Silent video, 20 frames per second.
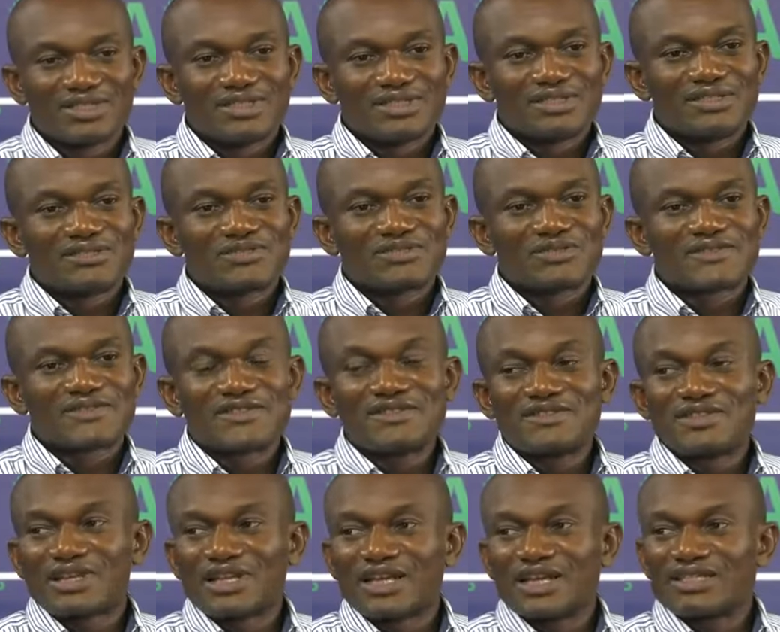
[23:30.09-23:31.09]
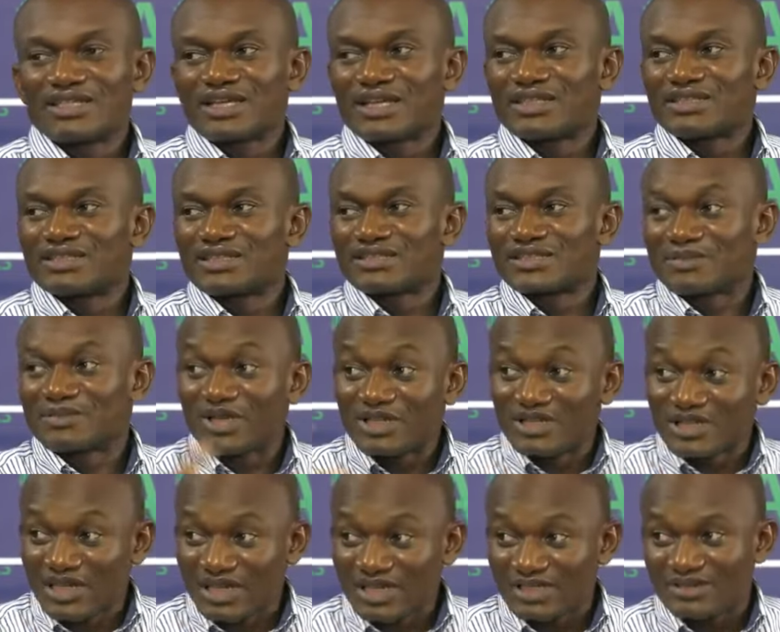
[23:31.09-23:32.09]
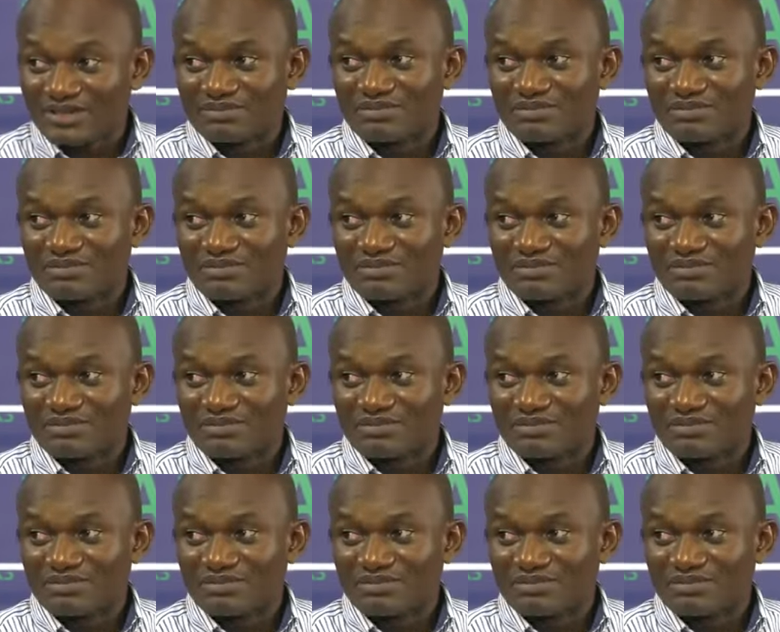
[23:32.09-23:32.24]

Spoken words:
is to see the light and spread the light.